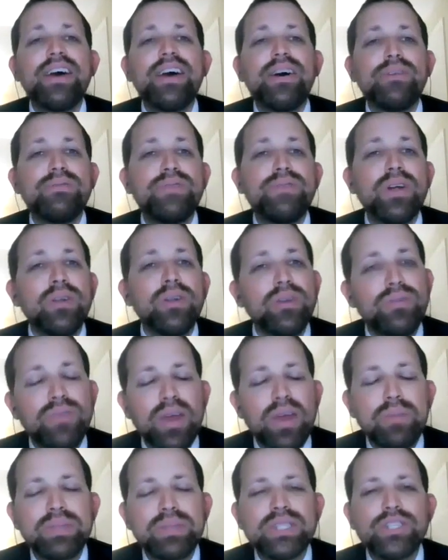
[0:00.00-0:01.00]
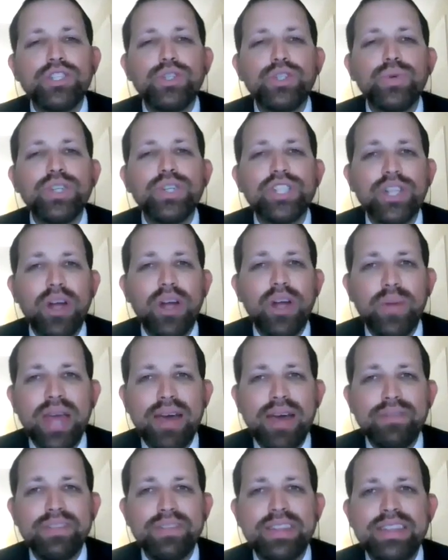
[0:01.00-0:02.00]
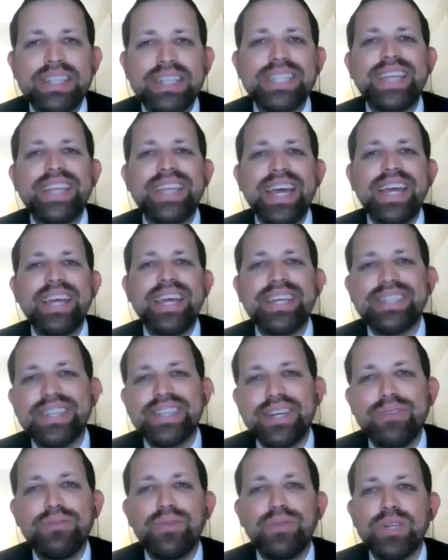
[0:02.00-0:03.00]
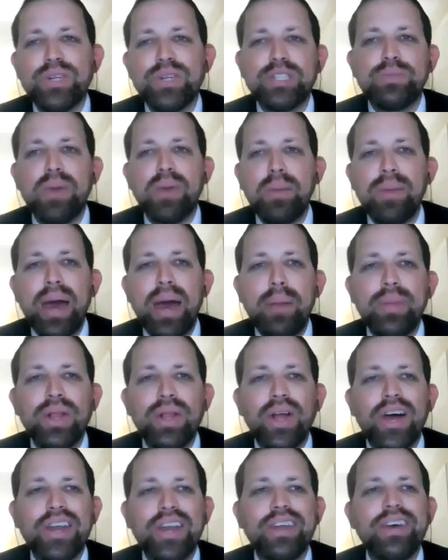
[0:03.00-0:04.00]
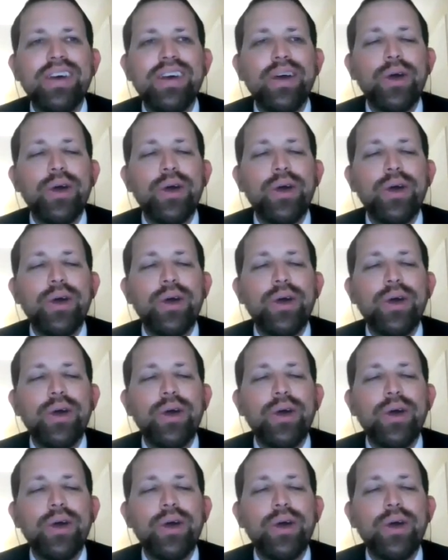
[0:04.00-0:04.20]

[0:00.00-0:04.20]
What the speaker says: Very famous Jewish law we have to this day is influenced by Babylon.